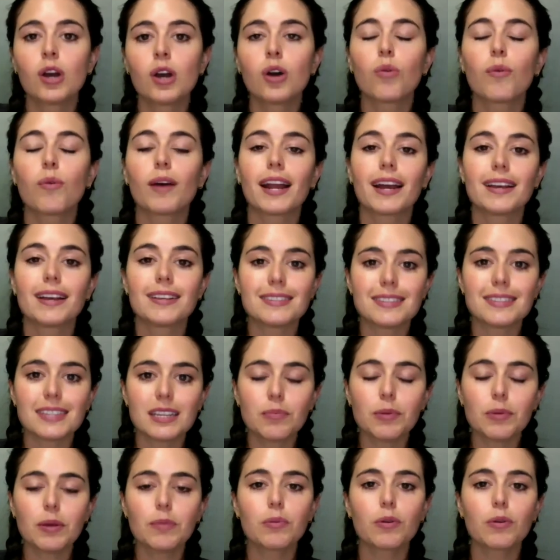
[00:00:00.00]
When I see
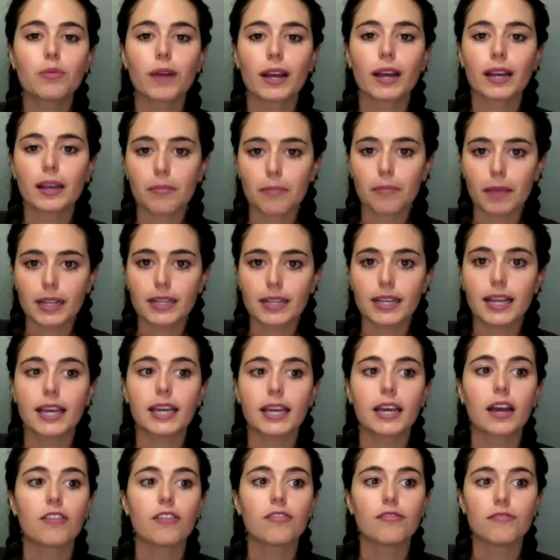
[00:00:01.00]
people recommending
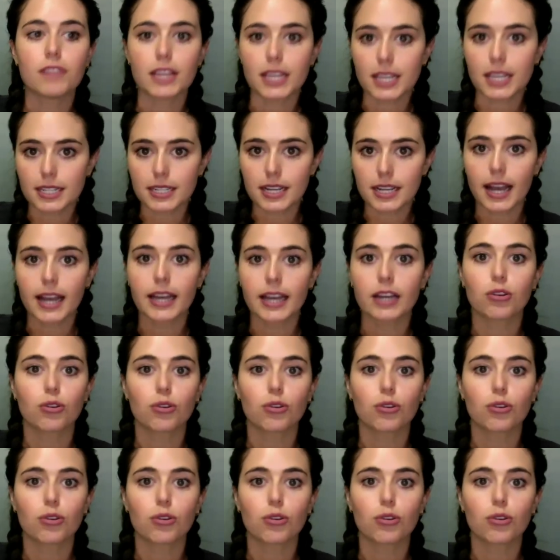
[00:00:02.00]
a vegan diet